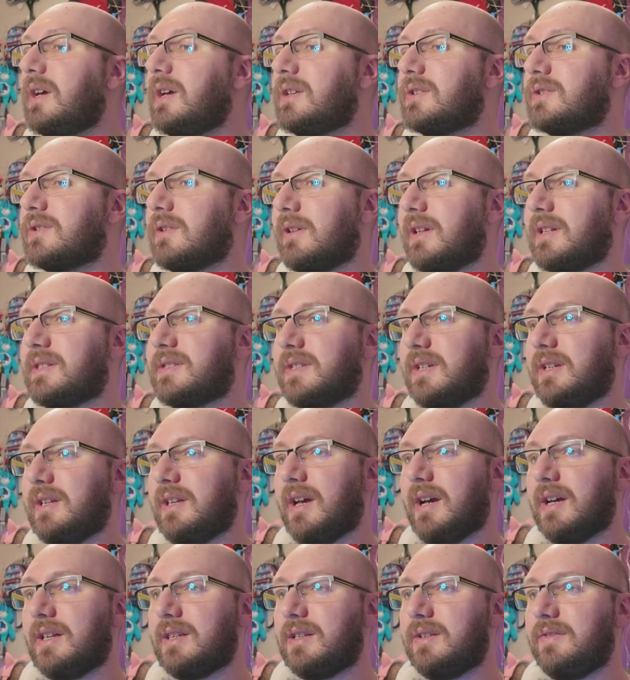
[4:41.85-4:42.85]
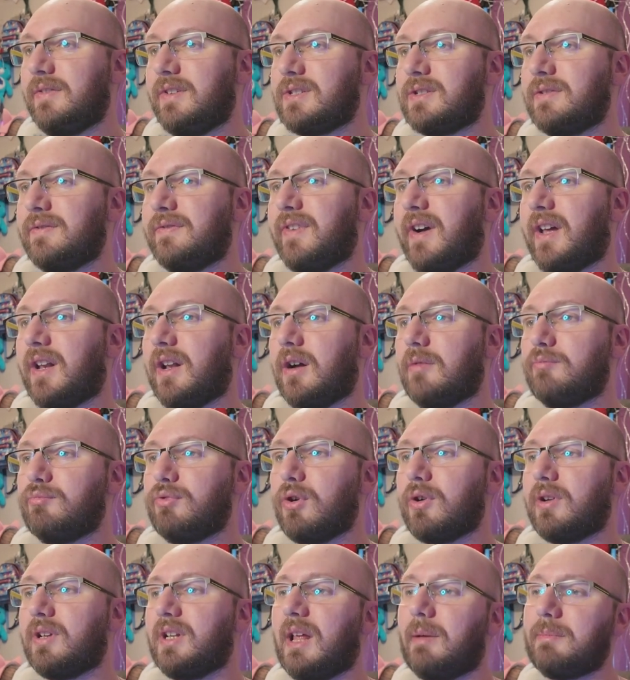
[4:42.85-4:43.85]
So let's see, the Division fan art,
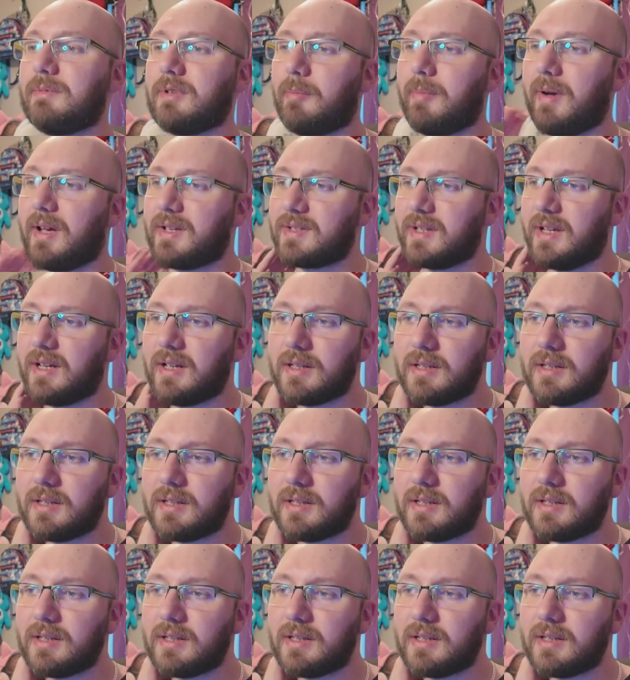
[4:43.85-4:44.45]
broken laptop asset.